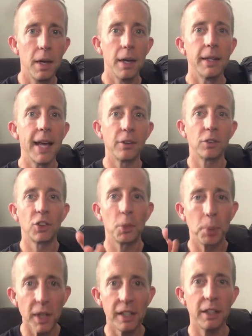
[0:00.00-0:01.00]
Now, to
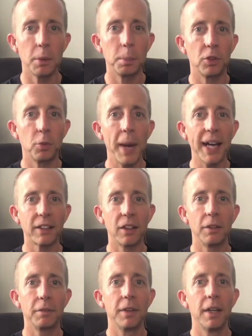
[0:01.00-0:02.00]
put it into
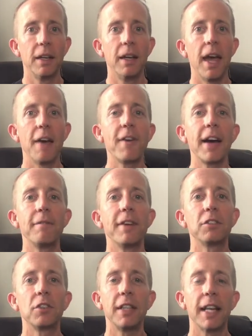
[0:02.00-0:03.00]
perspective, if I
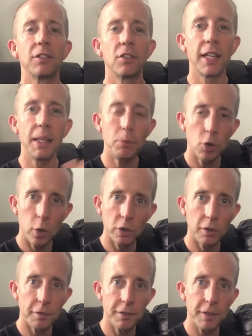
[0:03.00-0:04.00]
invested that same
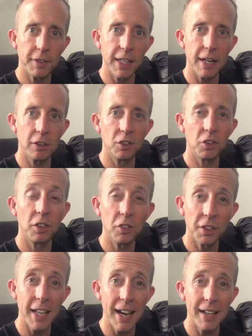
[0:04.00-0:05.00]
$250
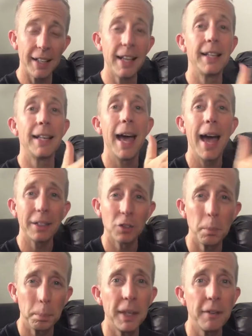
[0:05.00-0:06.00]
instead in the
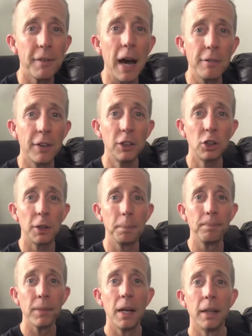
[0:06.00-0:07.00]
S&P
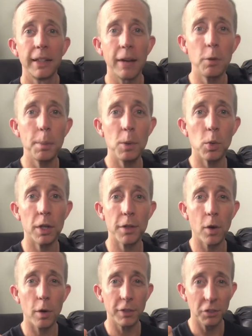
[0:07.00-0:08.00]
500, that would be
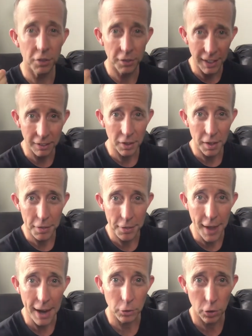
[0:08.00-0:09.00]
worth over
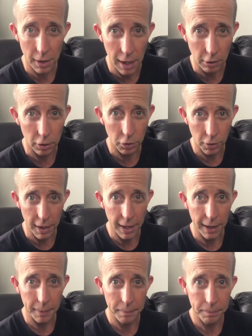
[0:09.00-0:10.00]
$6,000 today.